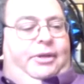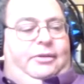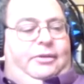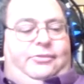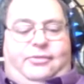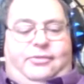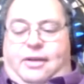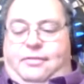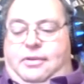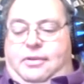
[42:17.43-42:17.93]

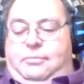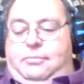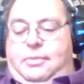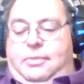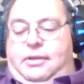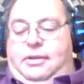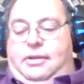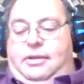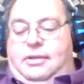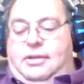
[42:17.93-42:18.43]
let me ask
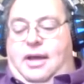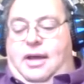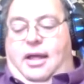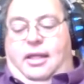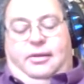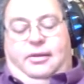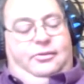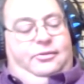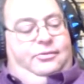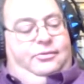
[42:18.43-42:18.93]
you this
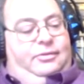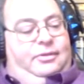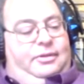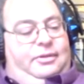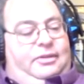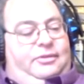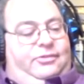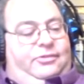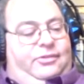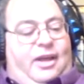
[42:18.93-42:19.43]

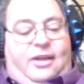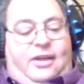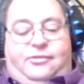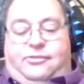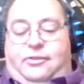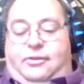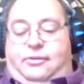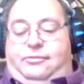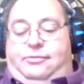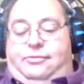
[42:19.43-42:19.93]

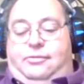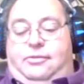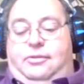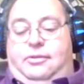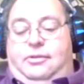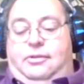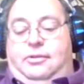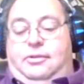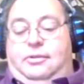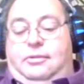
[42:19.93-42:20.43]
would you
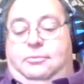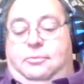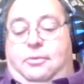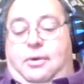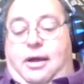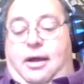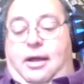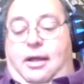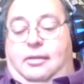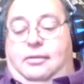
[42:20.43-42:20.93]
still say
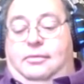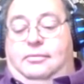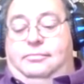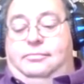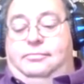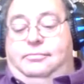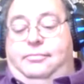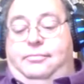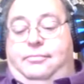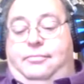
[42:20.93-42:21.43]
it's
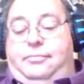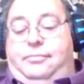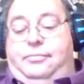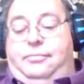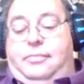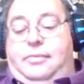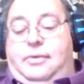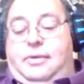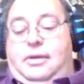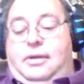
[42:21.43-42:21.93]
excessive
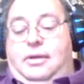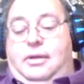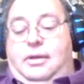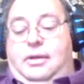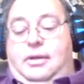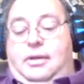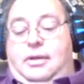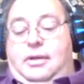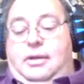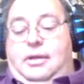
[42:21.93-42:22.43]
if you
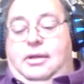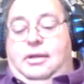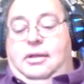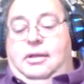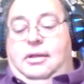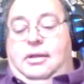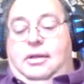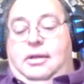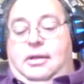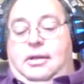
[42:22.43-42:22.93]
learn that
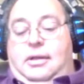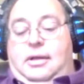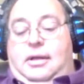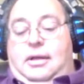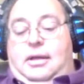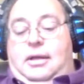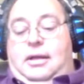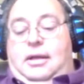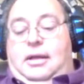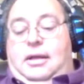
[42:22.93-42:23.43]

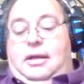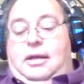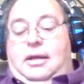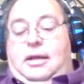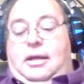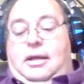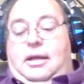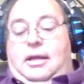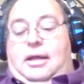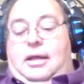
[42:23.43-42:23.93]
it
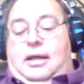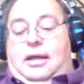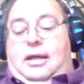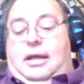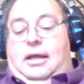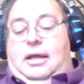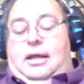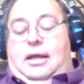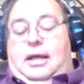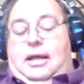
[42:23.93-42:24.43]

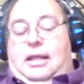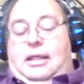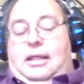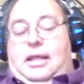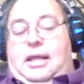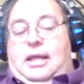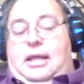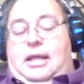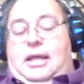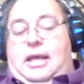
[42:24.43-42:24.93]
represented only
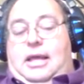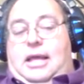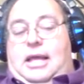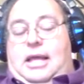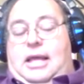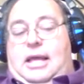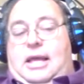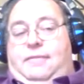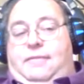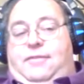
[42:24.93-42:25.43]
two days
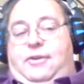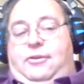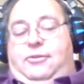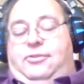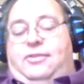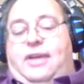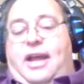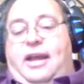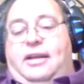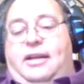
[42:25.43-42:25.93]
of coffee
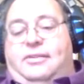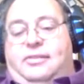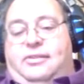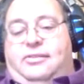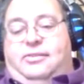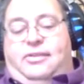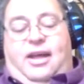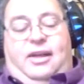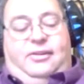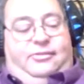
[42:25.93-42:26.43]
sales in the
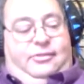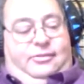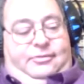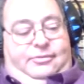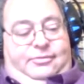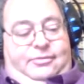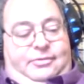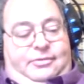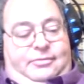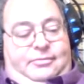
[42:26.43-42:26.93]
United States
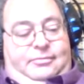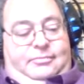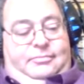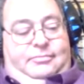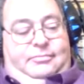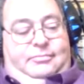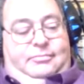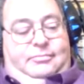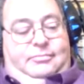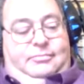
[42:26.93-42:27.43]
for
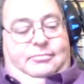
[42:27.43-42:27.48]
McDonald's?